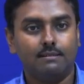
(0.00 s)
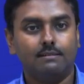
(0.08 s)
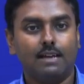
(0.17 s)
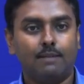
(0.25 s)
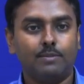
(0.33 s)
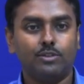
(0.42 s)

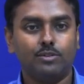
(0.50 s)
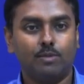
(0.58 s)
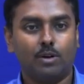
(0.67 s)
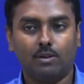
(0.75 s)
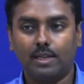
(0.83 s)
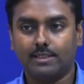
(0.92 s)
amplitude
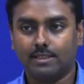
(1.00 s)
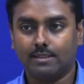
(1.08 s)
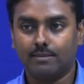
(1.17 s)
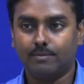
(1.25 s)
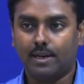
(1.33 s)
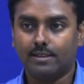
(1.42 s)
modulation
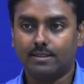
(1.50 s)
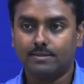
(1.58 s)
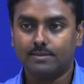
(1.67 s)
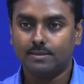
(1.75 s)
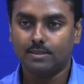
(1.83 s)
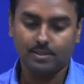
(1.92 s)
part.
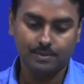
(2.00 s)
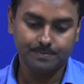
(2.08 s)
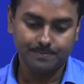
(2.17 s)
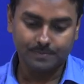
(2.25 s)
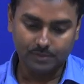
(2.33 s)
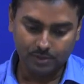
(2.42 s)
Okay.
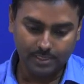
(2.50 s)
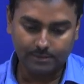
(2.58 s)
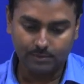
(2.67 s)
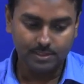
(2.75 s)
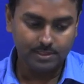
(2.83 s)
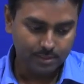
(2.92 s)
So, that
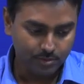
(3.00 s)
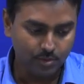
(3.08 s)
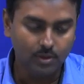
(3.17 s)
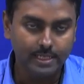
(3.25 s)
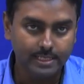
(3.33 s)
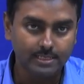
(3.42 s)
was the
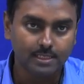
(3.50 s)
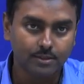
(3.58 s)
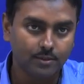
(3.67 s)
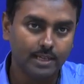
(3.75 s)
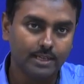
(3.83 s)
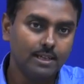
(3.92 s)
sole reason
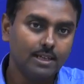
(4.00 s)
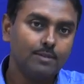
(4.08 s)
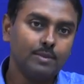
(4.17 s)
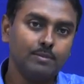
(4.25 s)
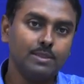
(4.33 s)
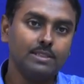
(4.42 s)
why
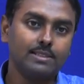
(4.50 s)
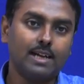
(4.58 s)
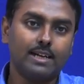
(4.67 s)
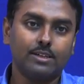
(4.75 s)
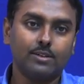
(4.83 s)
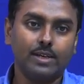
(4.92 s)
people
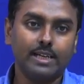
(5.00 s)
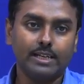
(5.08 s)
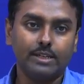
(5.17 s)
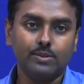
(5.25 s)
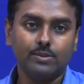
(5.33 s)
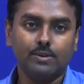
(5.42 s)
started going
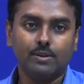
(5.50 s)
into